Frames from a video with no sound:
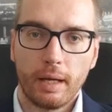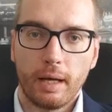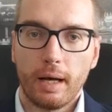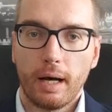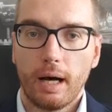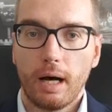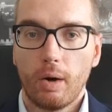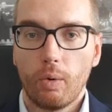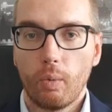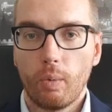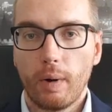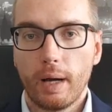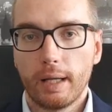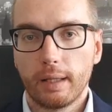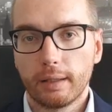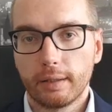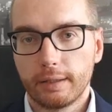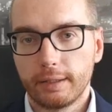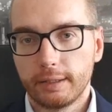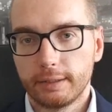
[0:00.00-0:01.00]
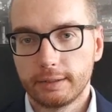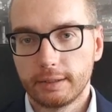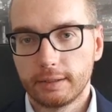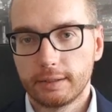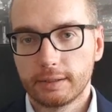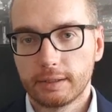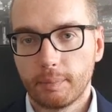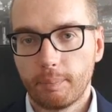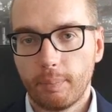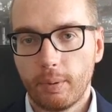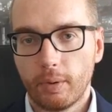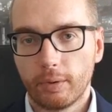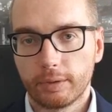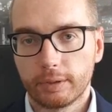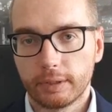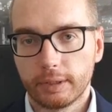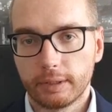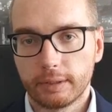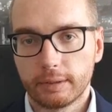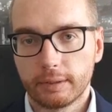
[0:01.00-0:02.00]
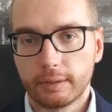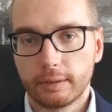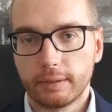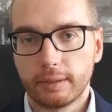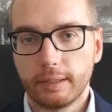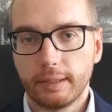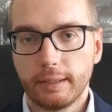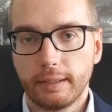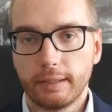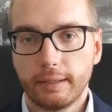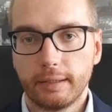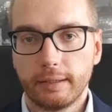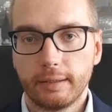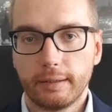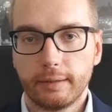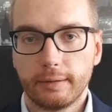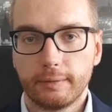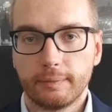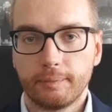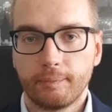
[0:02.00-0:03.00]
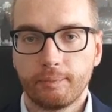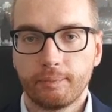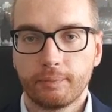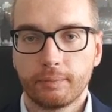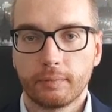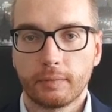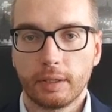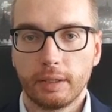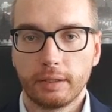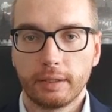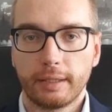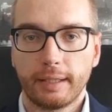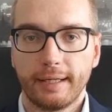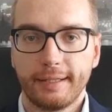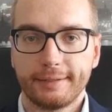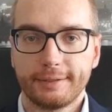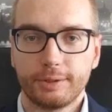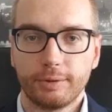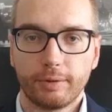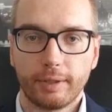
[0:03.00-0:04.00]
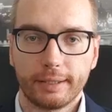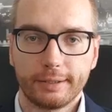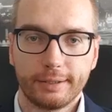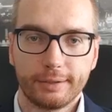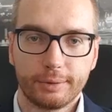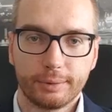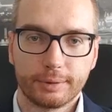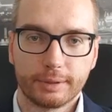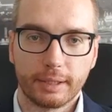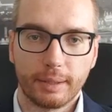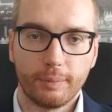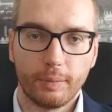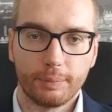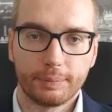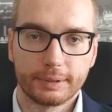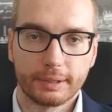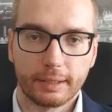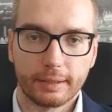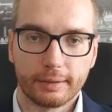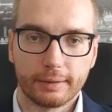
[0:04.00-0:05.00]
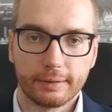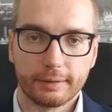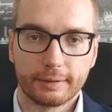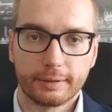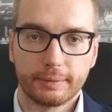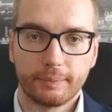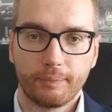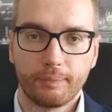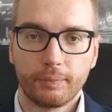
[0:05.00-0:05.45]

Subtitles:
How well is it supported in case you run into some obstacles?